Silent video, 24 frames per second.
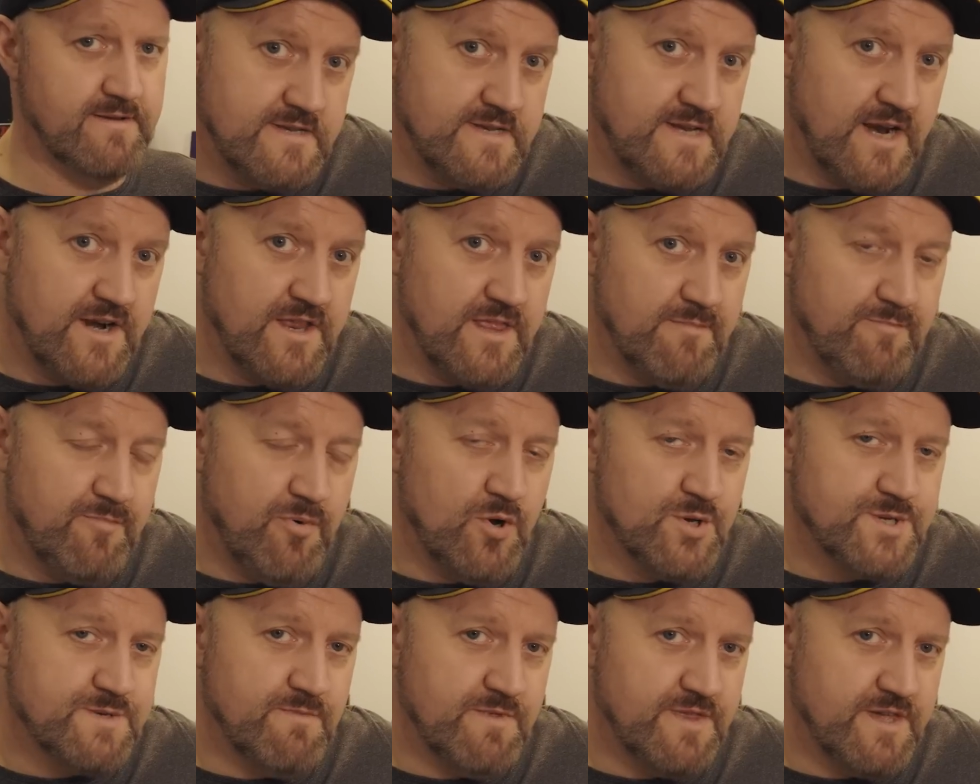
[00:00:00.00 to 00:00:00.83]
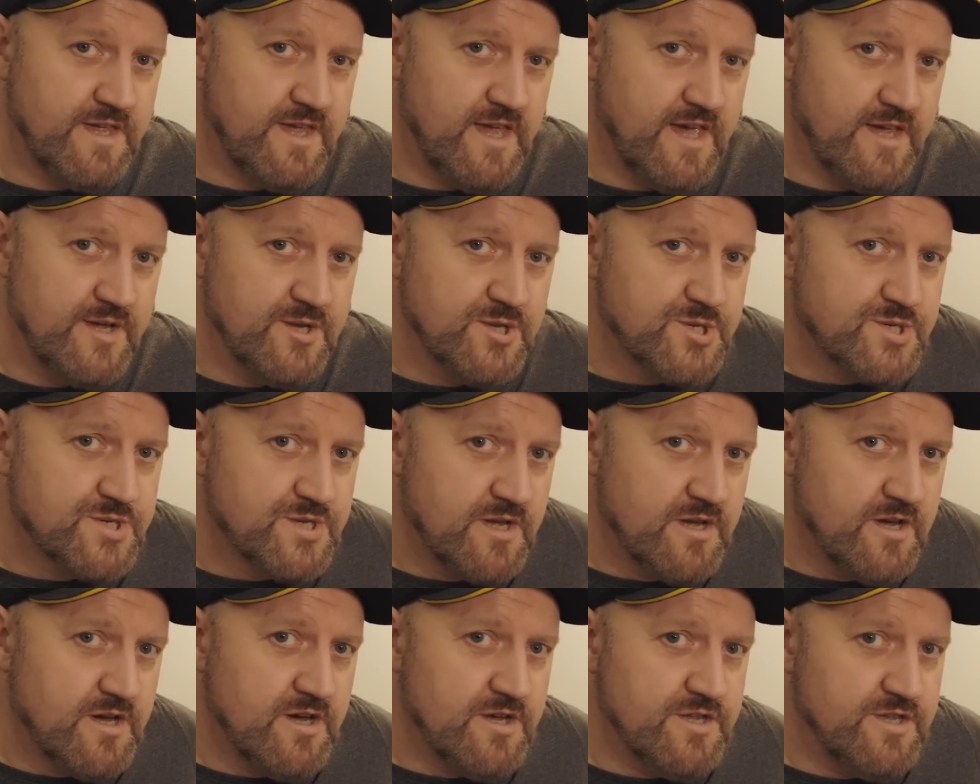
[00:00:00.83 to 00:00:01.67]
Down at the bottom of the case,
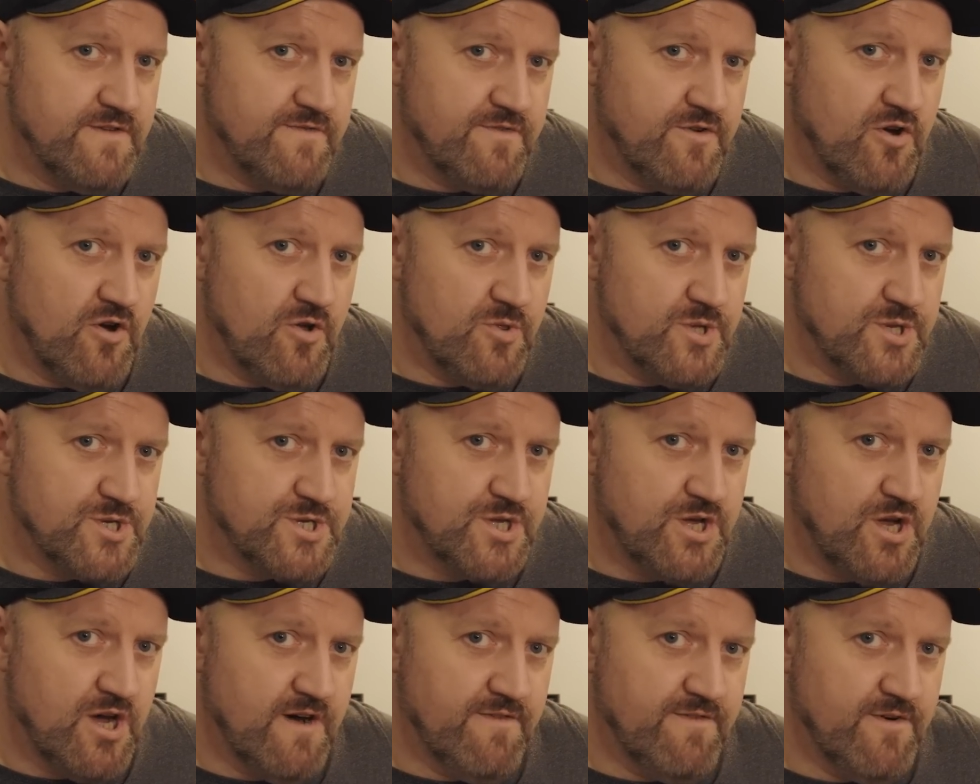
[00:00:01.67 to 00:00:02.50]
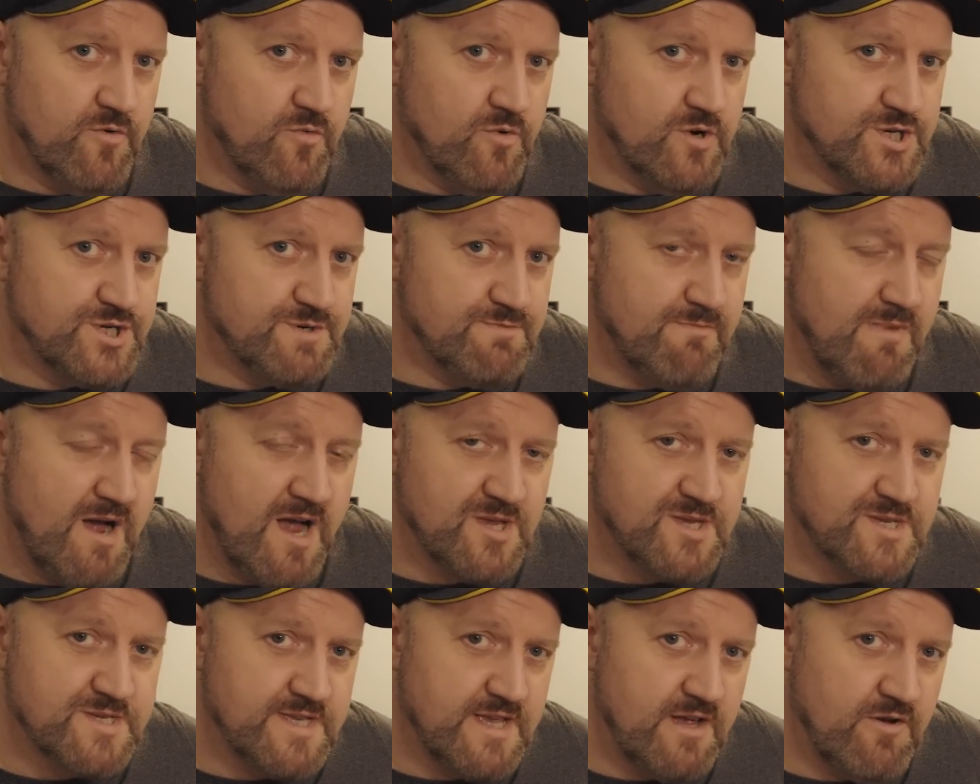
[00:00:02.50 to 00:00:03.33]
you've got this cover which
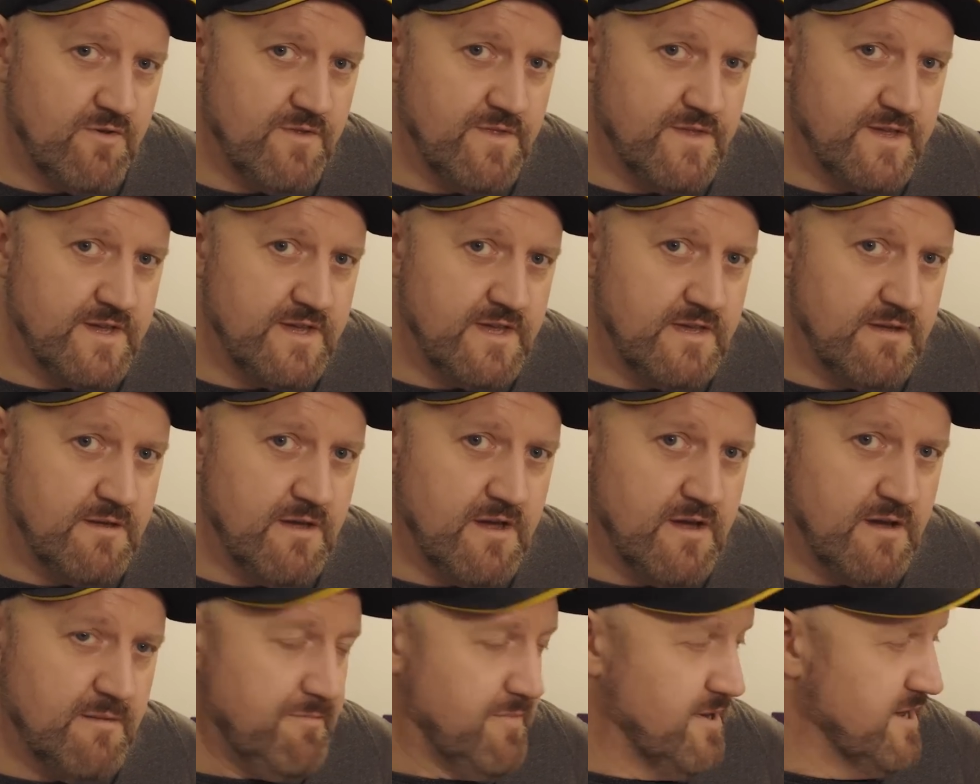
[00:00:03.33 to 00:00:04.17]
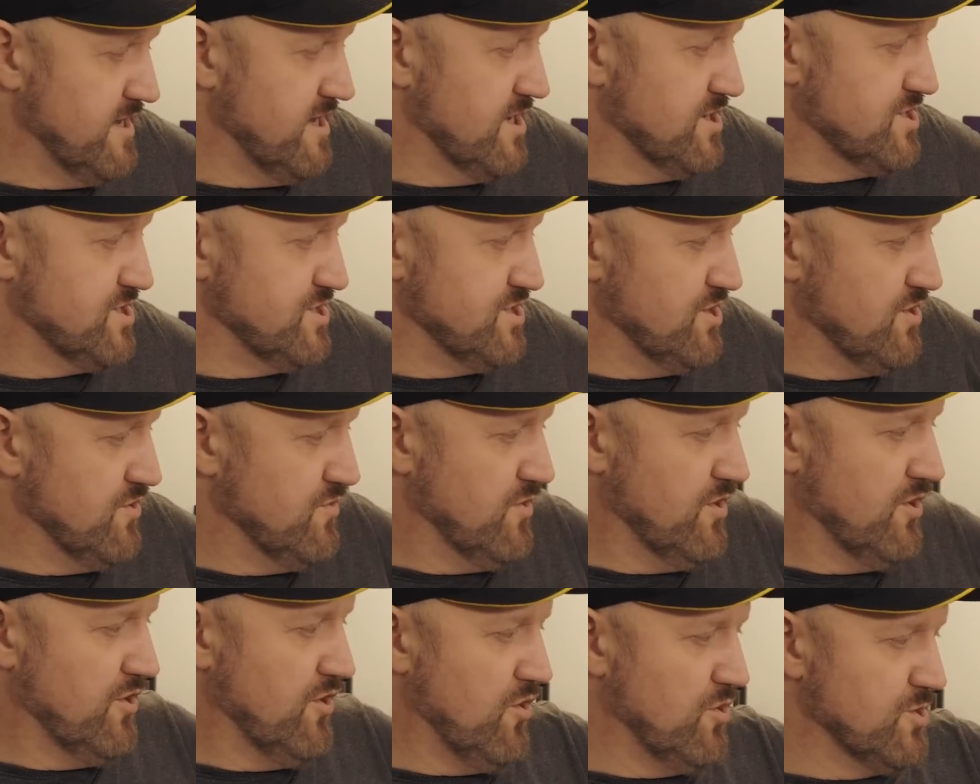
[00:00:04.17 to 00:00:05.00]
masks out the
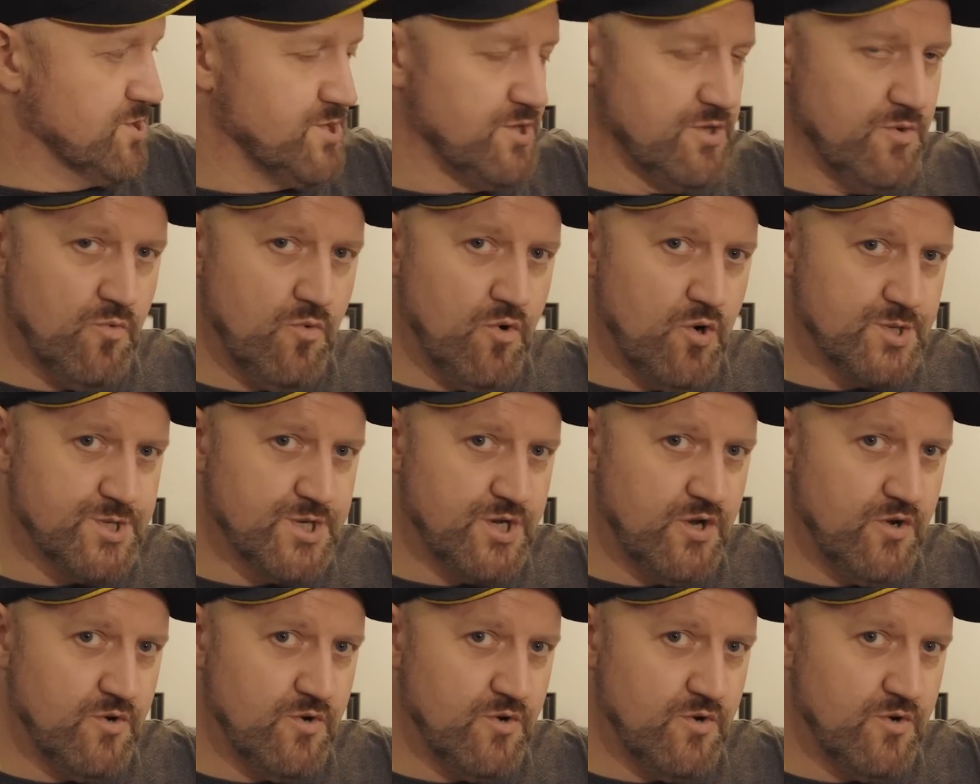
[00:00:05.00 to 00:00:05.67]
PSU and also the water